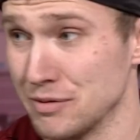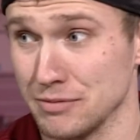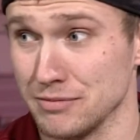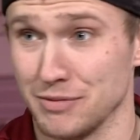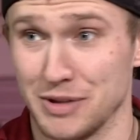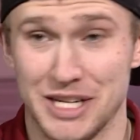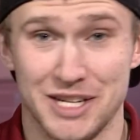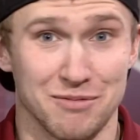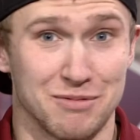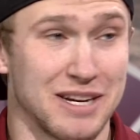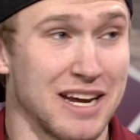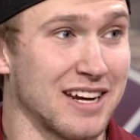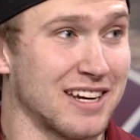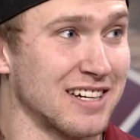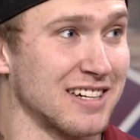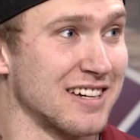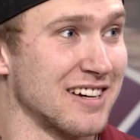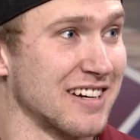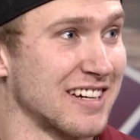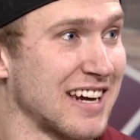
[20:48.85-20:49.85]
when you take
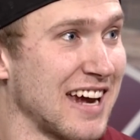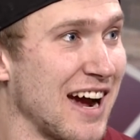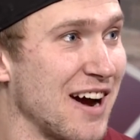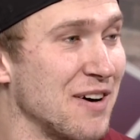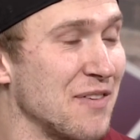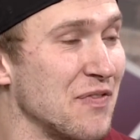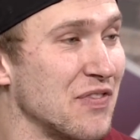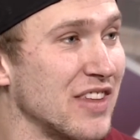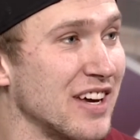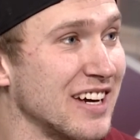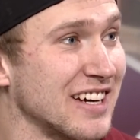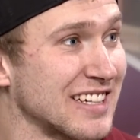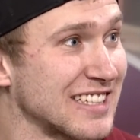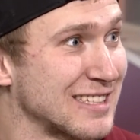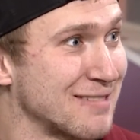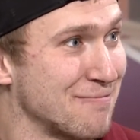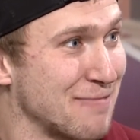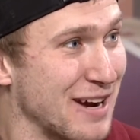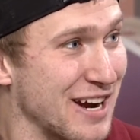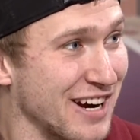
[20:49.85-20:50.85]
into account the
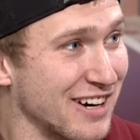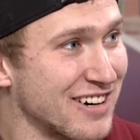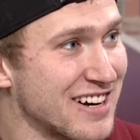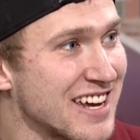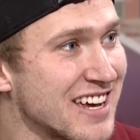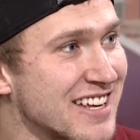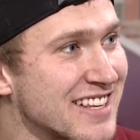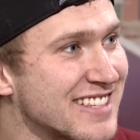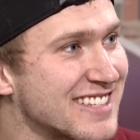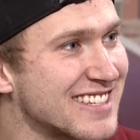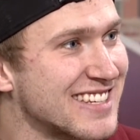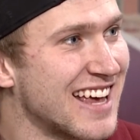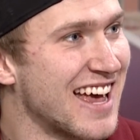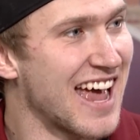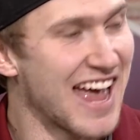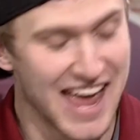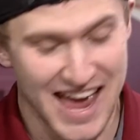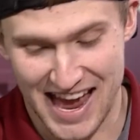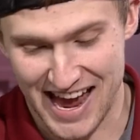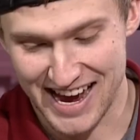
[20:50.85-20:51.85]
experience,
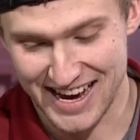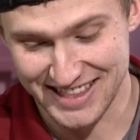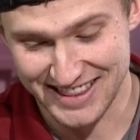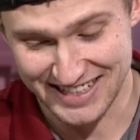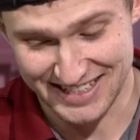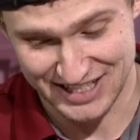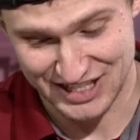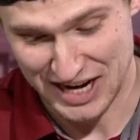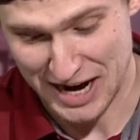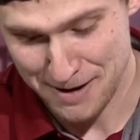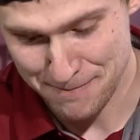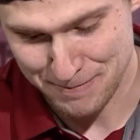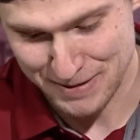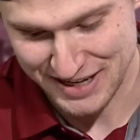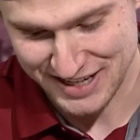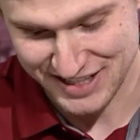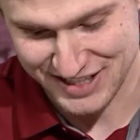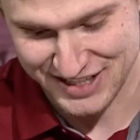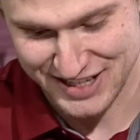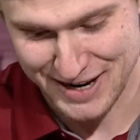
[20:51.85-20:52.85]
the
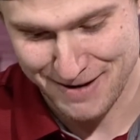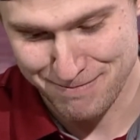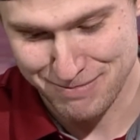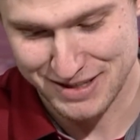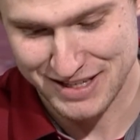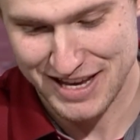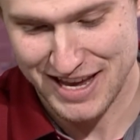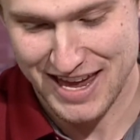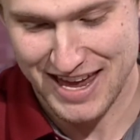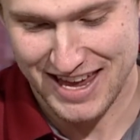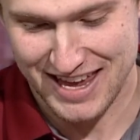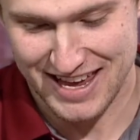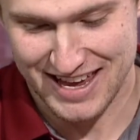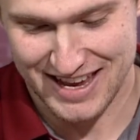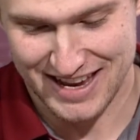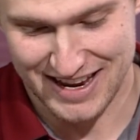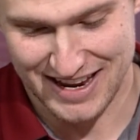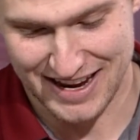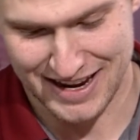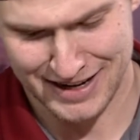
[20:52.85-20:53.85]
championships,
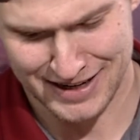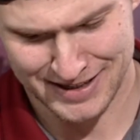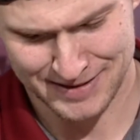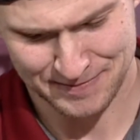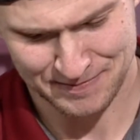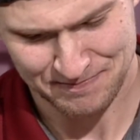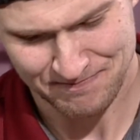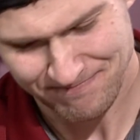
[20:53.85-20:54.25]
and